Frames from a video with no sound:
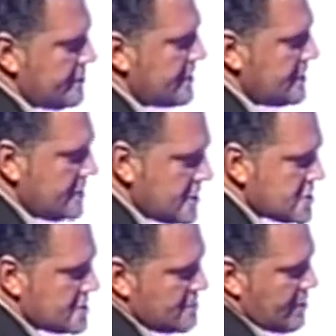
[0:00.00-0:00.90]
doing
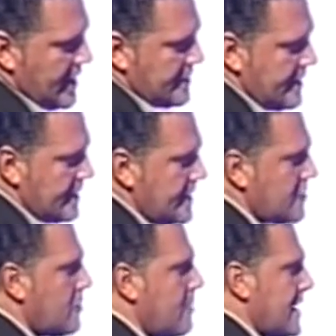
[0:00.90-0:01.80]
digital branding in
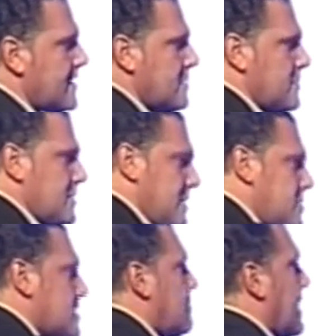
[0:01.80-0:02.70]
comparison to
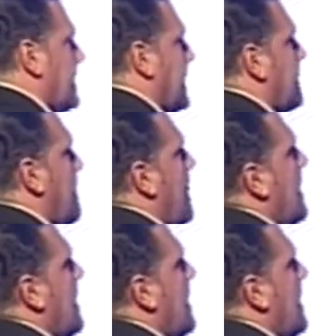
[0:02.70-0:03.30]
traditional branding.